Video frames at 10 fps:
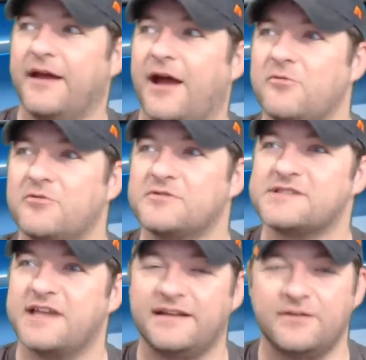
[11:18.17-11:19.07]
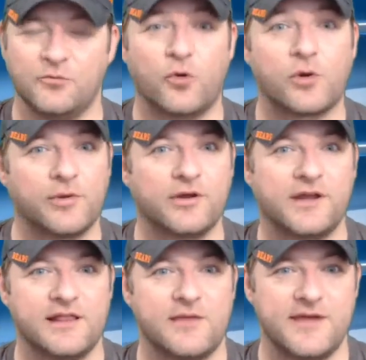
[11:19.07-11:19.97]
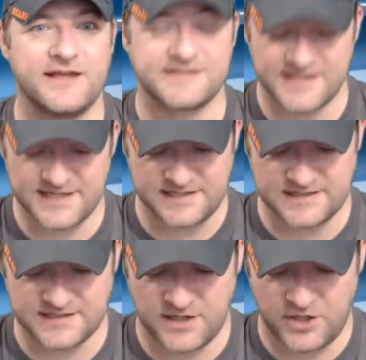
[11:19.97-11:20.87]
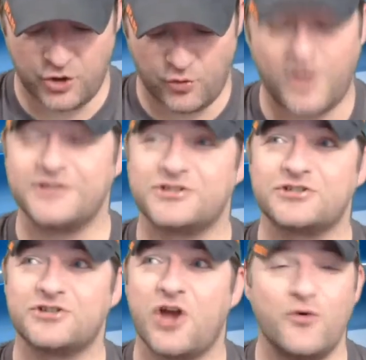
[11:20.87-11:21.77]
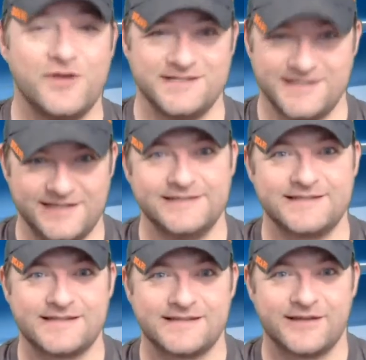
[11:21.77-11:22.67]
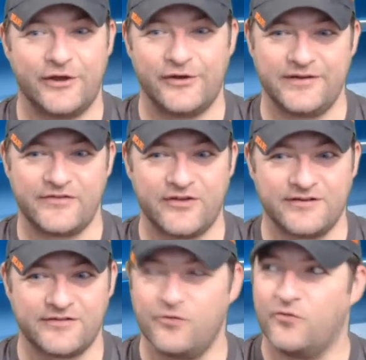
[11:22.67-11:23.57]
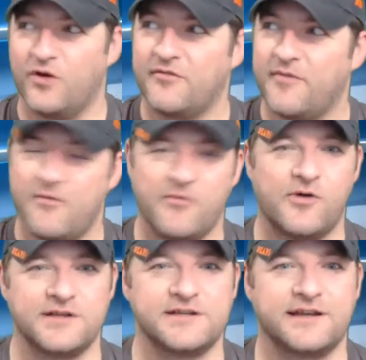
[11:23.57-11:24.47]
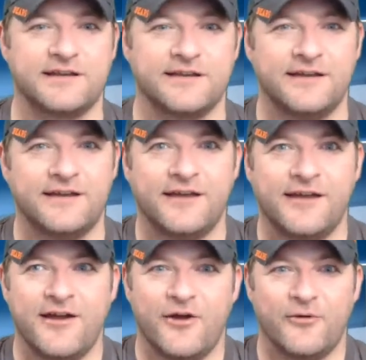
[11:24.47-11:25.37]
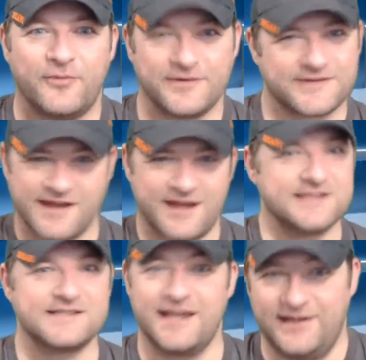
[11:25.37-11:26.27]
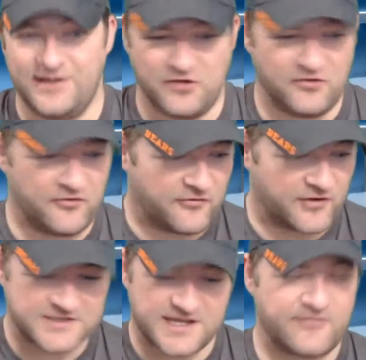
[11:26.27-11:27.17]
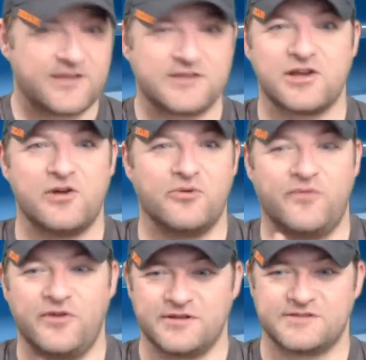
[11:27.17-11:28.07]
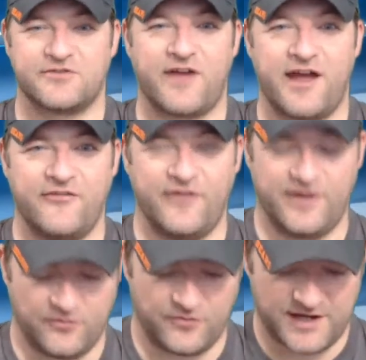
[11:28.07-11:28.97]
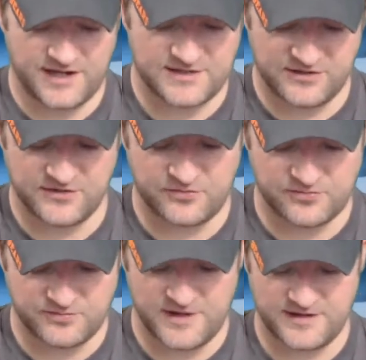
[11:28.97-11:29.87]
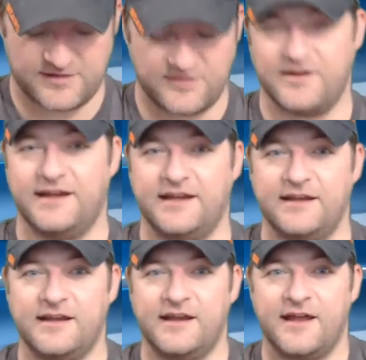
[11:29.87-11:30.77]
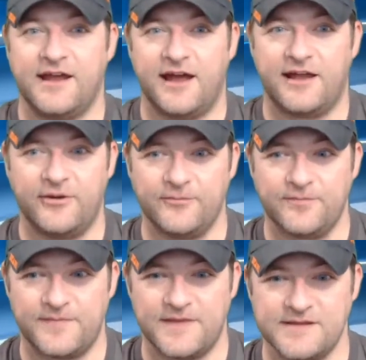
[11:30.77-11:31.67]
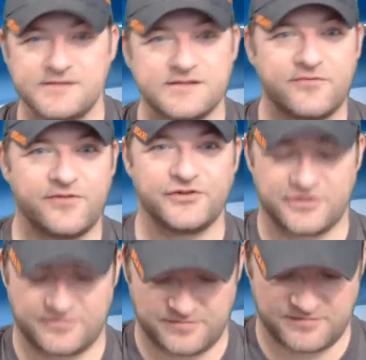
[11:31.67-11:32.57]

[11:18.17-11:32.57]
I'm going to say it, more booking that makes sense. What show is this? I mean, seriously, what have I been watching? But it's like I said, the first half of the show, if you could survive it, we get to the end. This is the first,